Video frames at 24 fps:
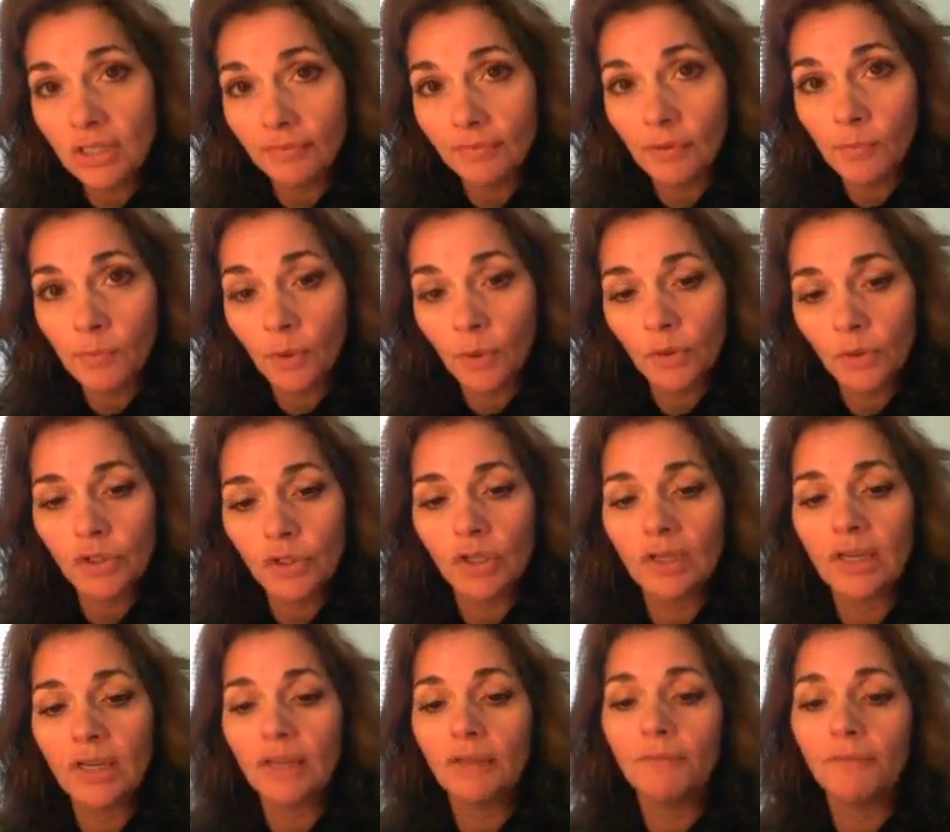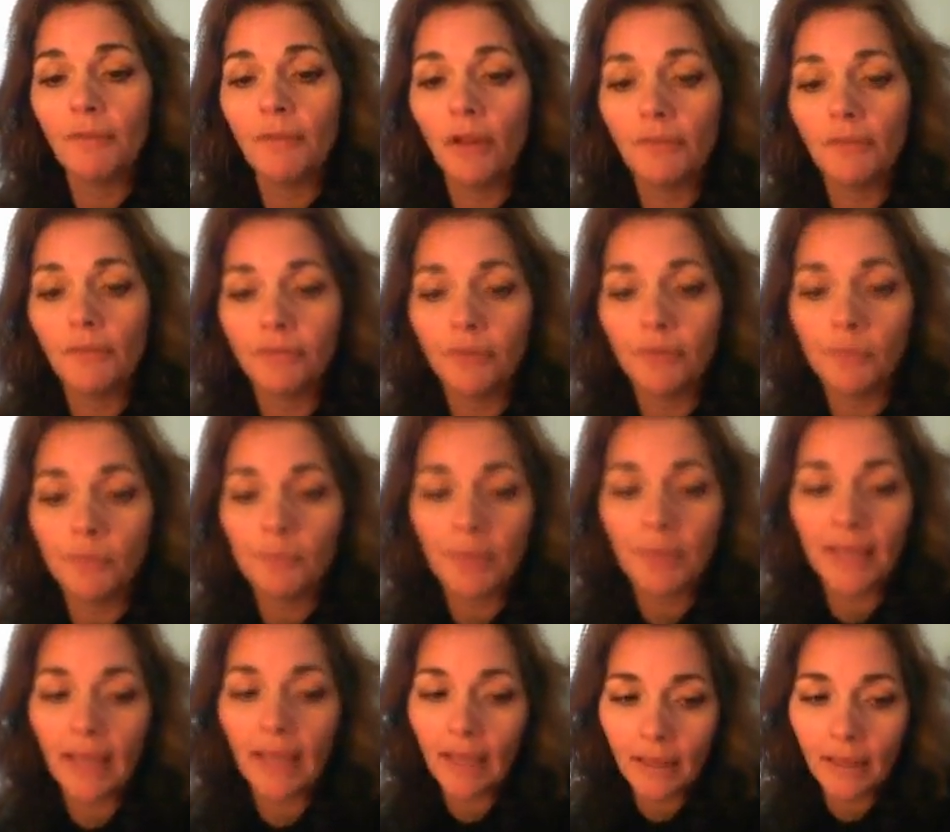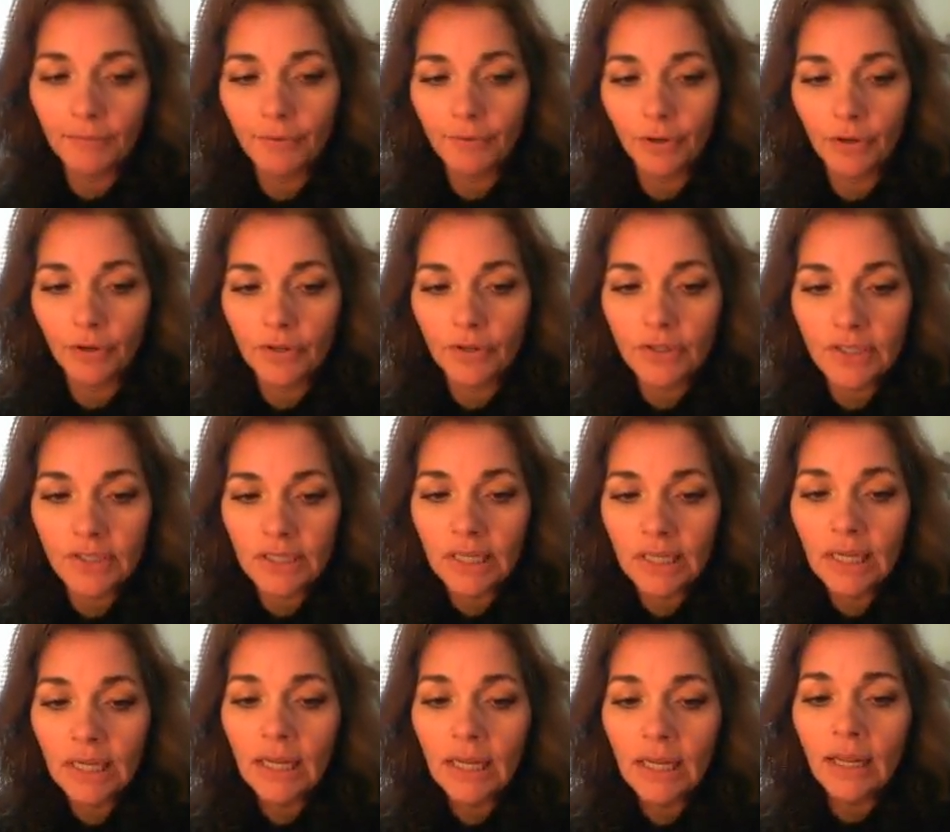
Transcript: of emotion evolve from behaviors